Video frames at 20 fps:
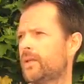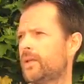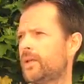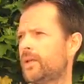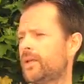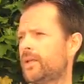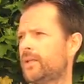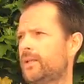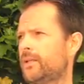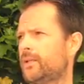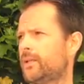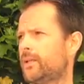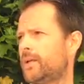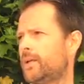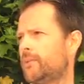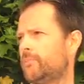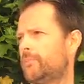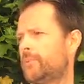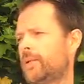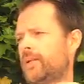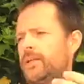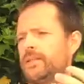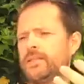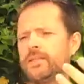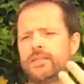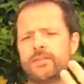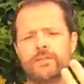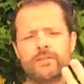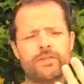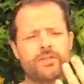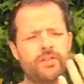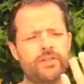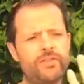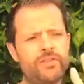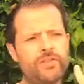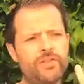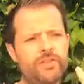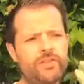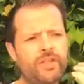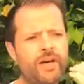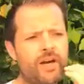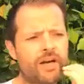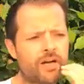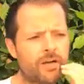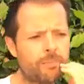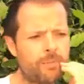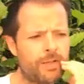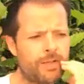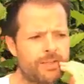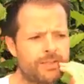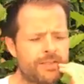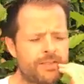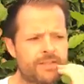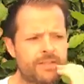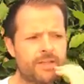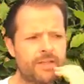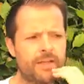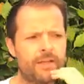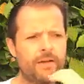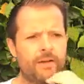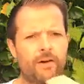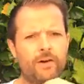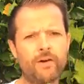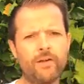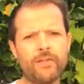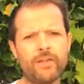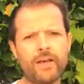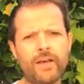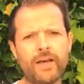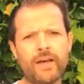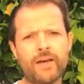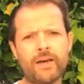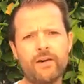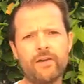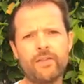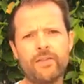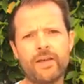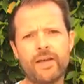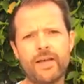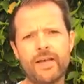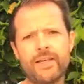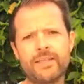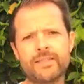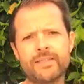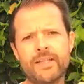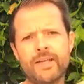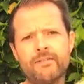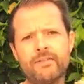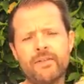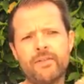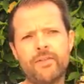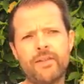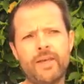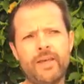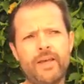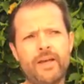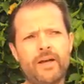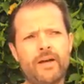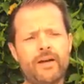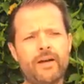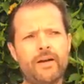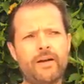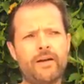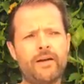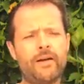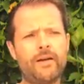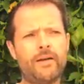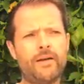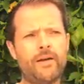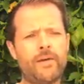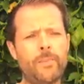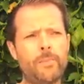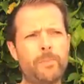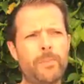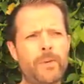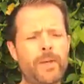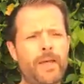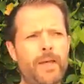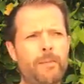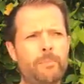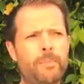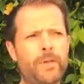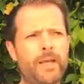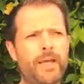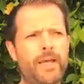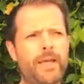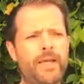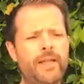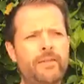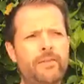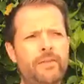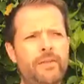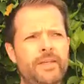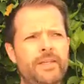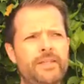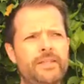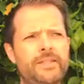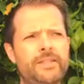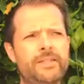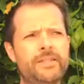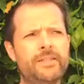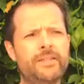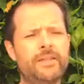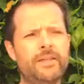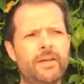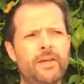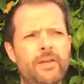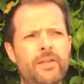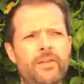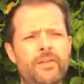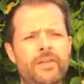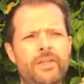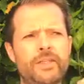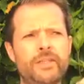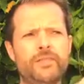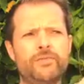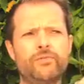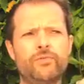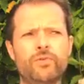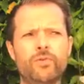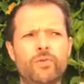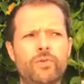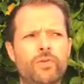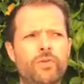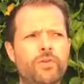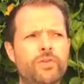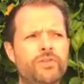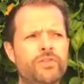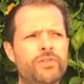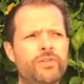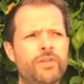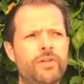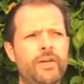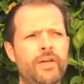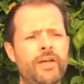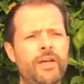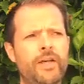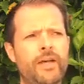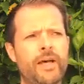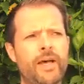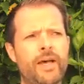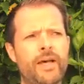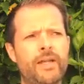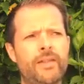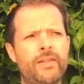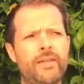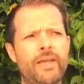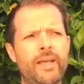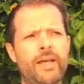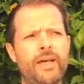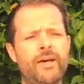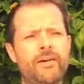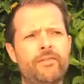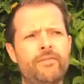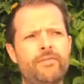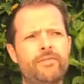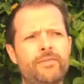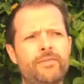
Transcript: in places, such dark places, on the highest level, they are playing these roles, and they have